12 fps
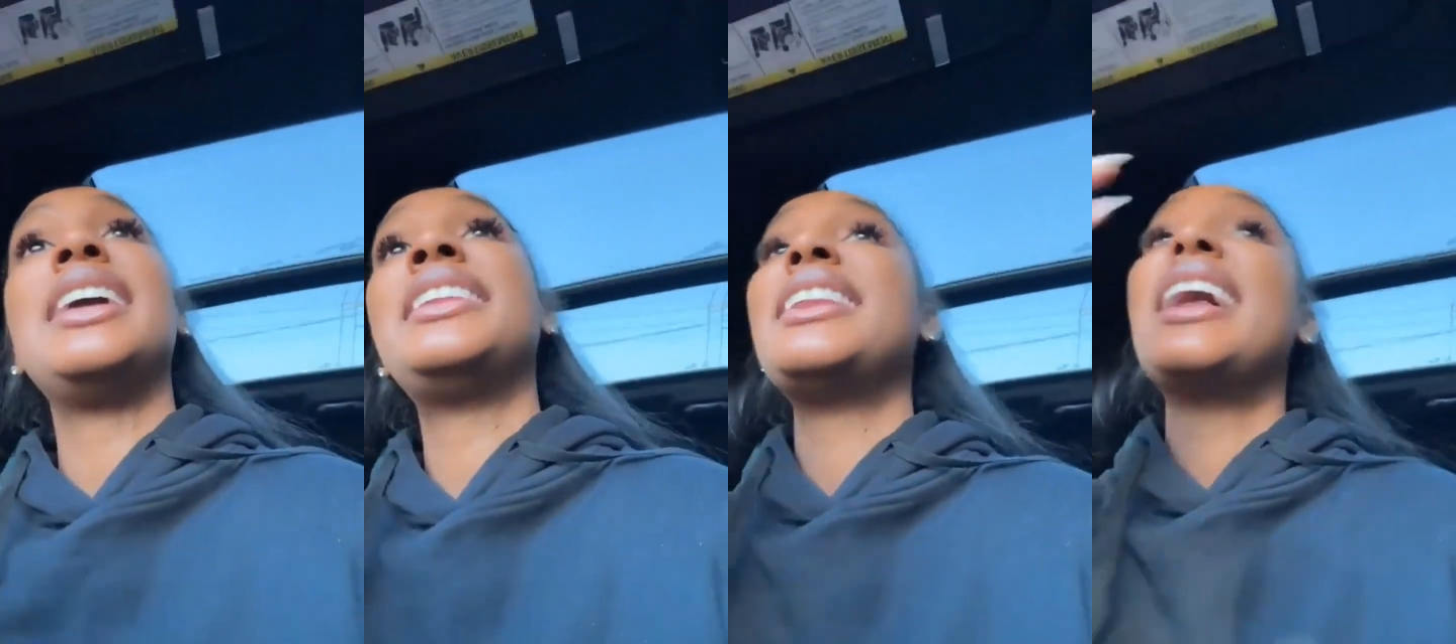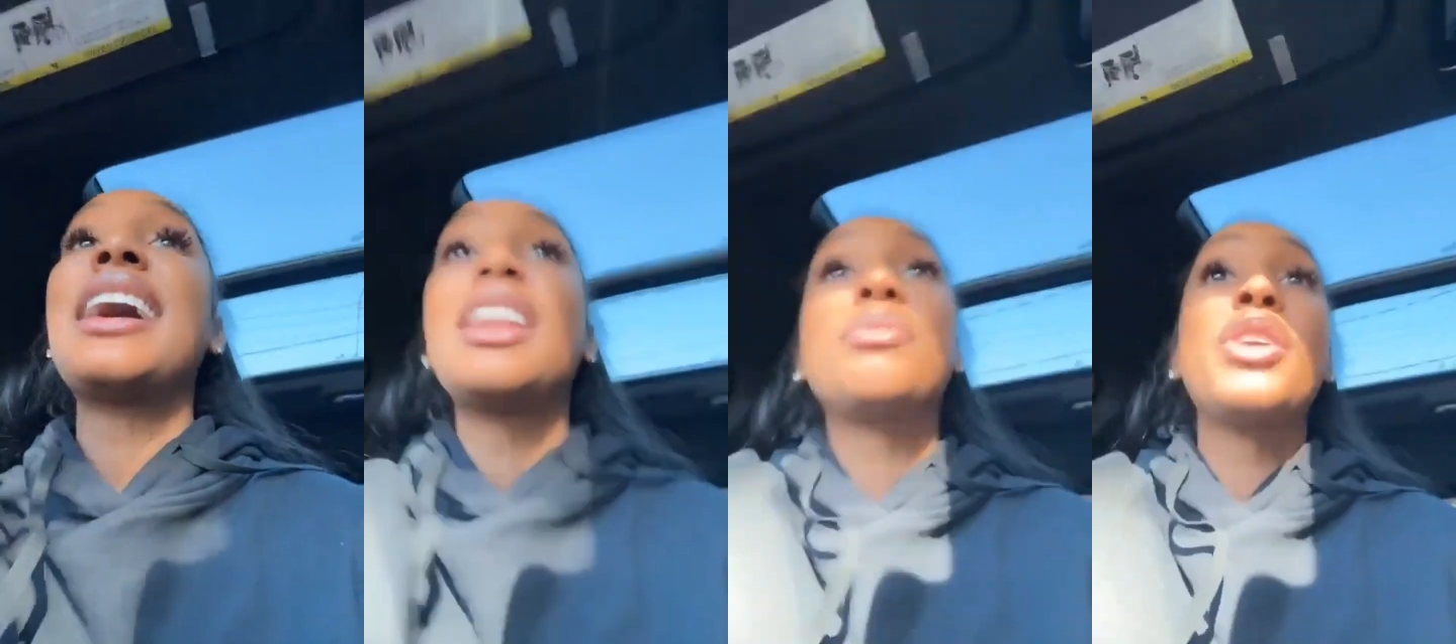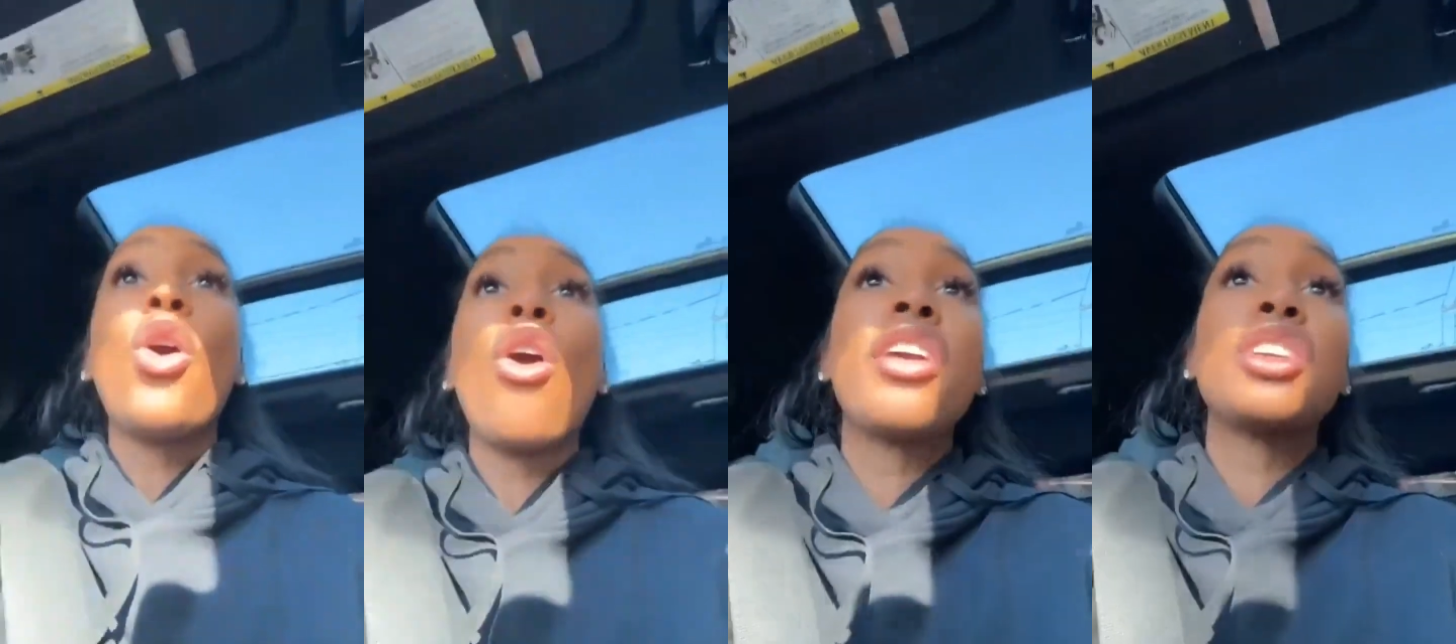And then I gotta
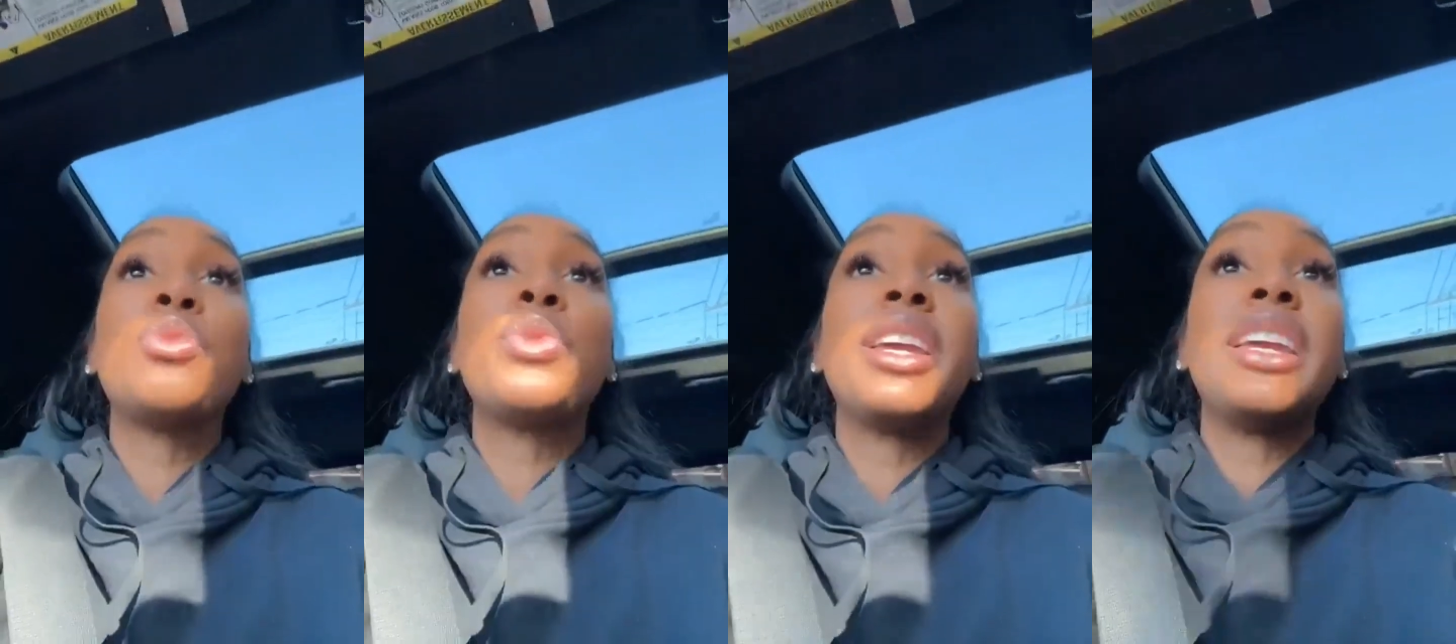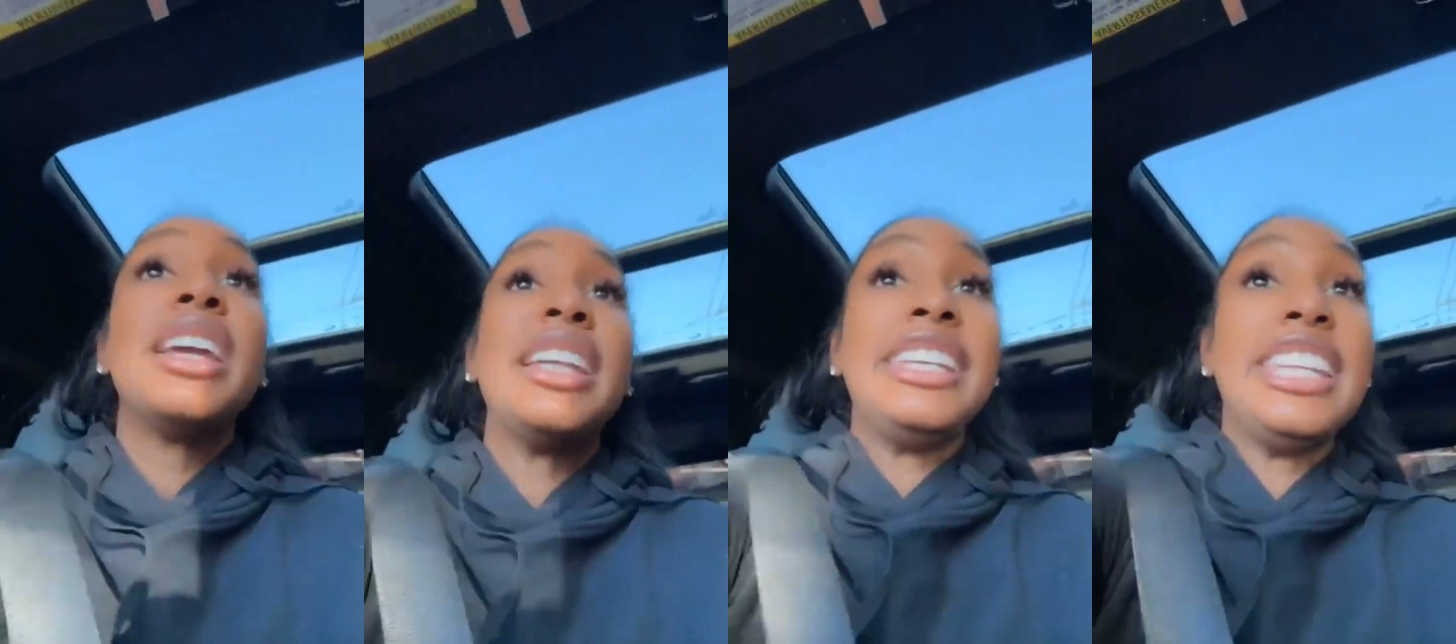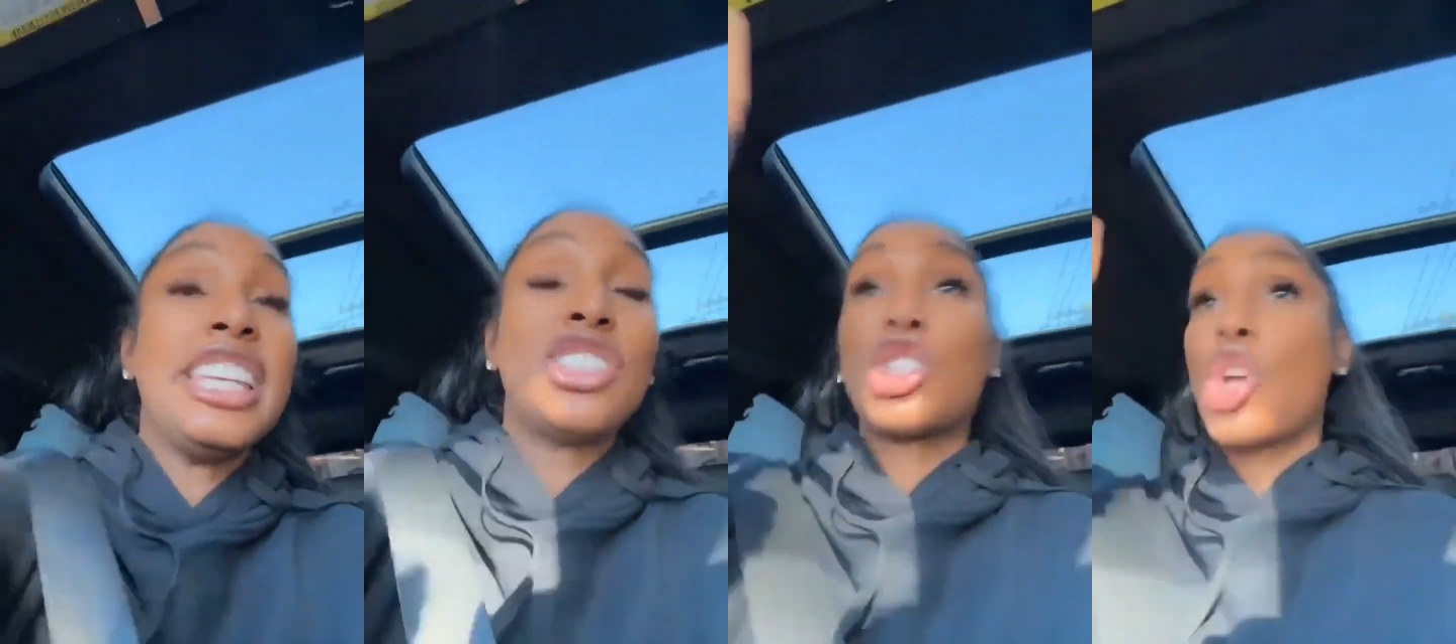be arguing with
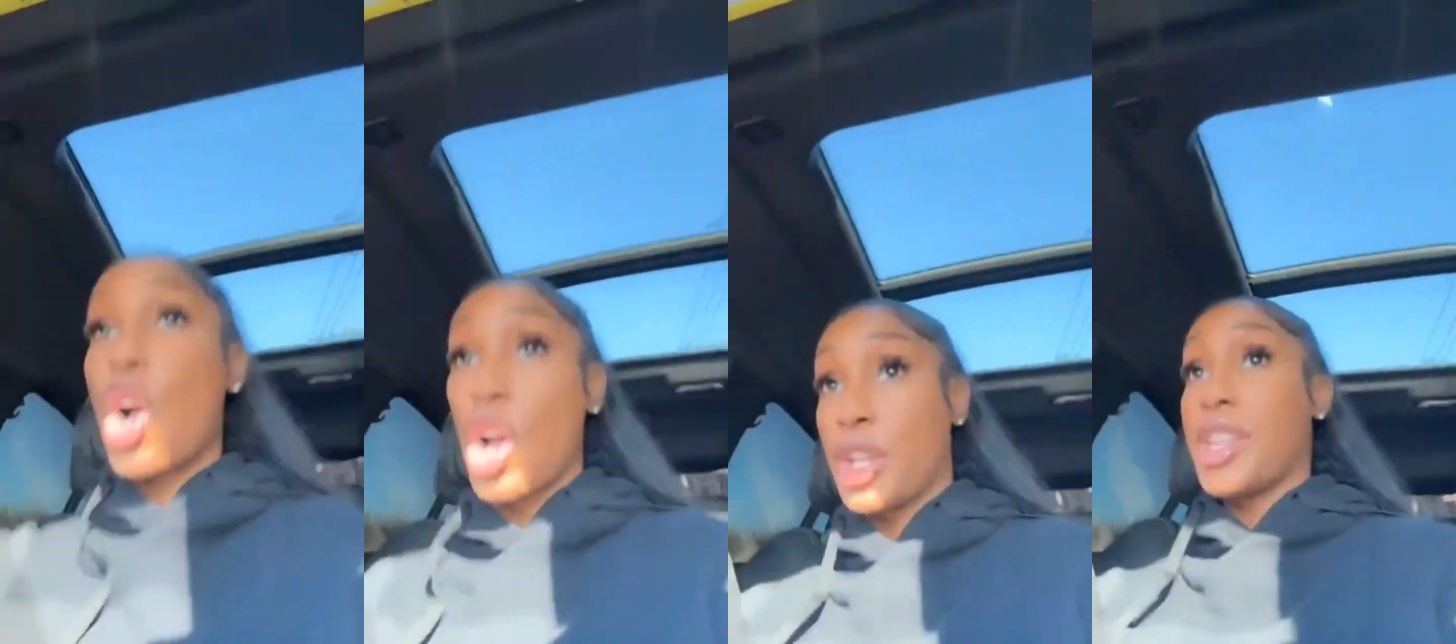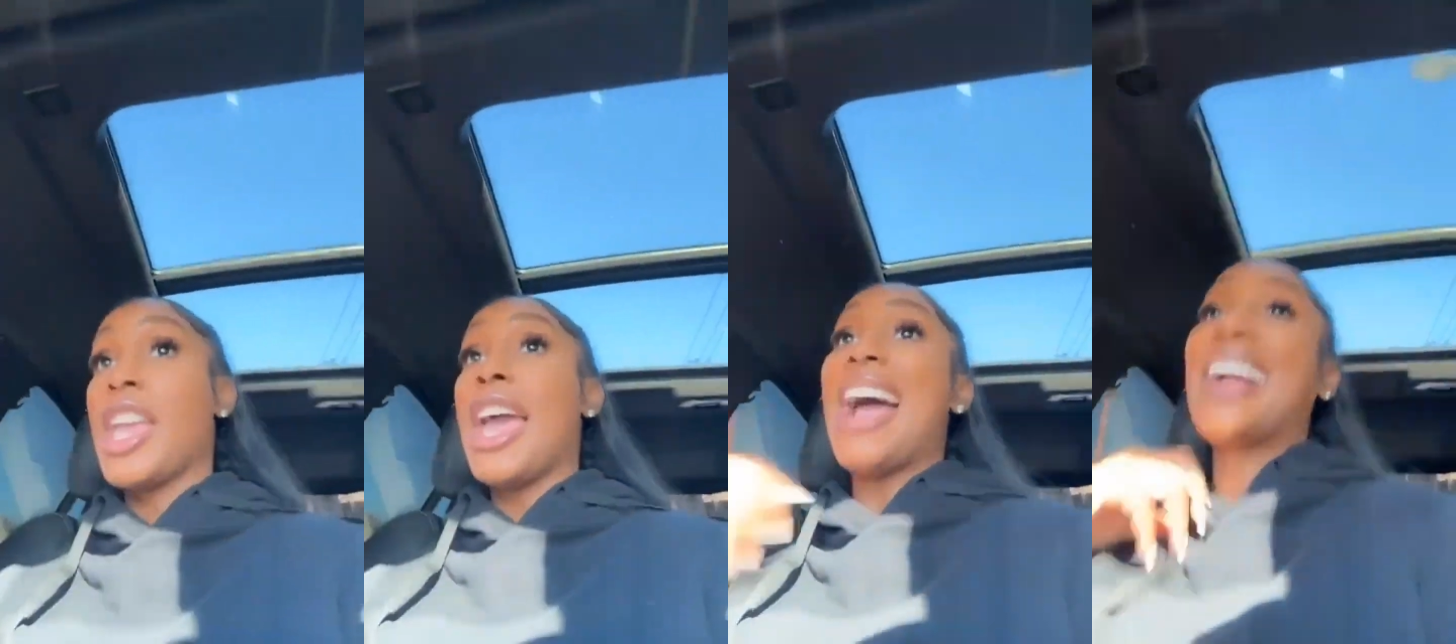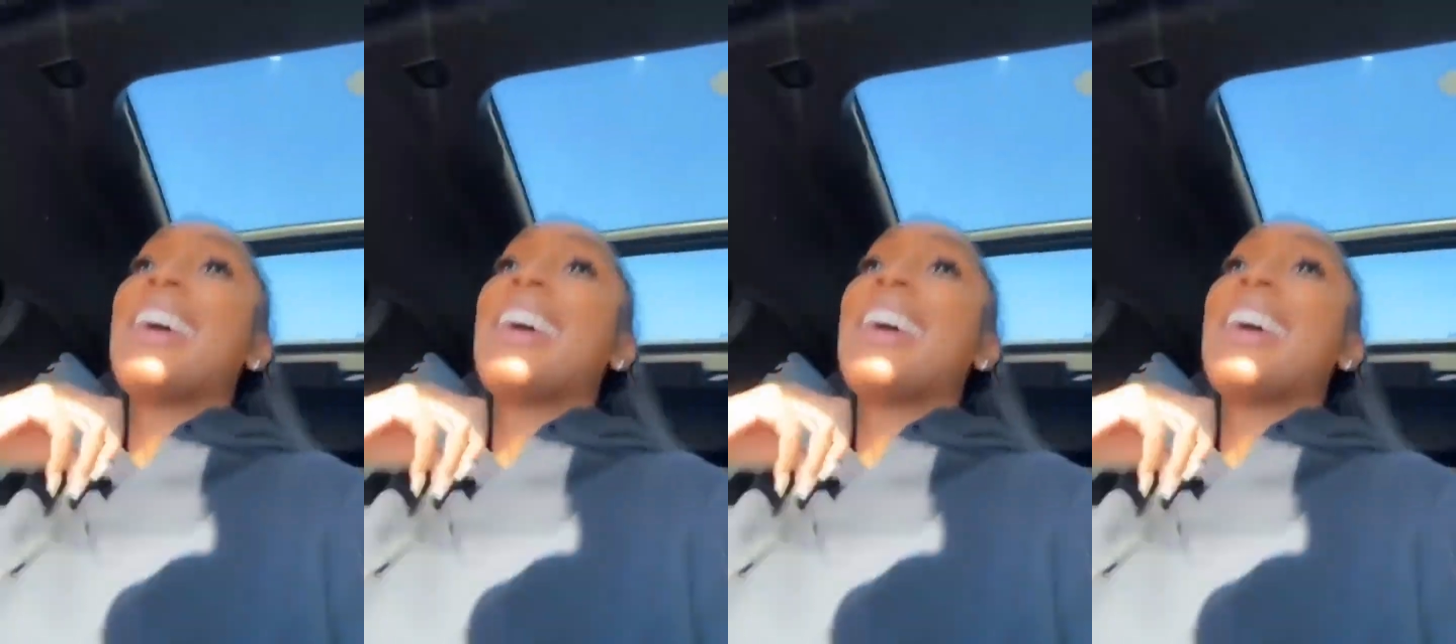Nissan. I